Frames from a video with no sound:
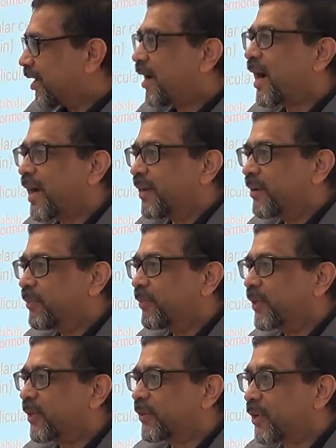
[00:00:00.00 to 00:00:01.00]
high
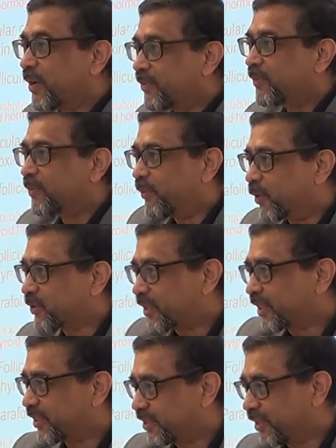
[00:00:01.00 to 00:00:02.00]
because of more
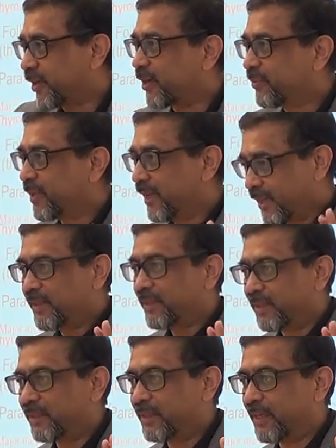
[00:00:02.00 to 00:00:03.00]
secretion of
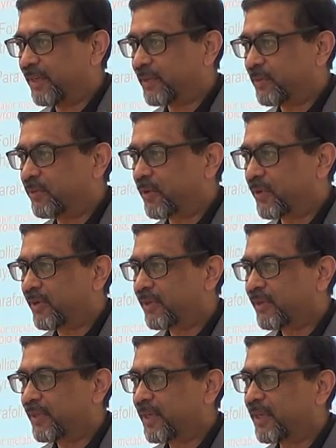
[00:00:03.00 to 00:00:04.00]
T3 and T4
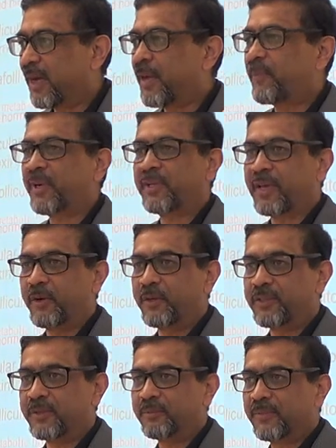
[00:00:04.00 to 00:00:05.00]
in
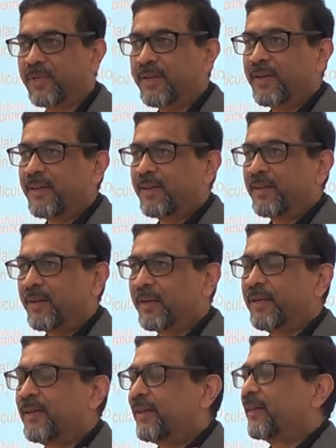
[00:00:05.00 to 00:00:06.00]
hyperthyroidism.
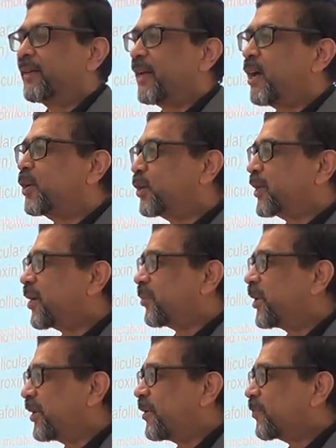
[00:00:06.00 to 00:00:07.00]
Okay? Now you tell
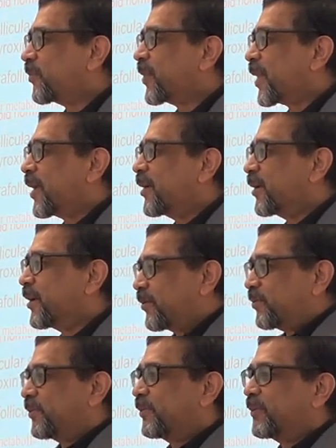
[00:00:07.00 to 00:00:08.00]
me, if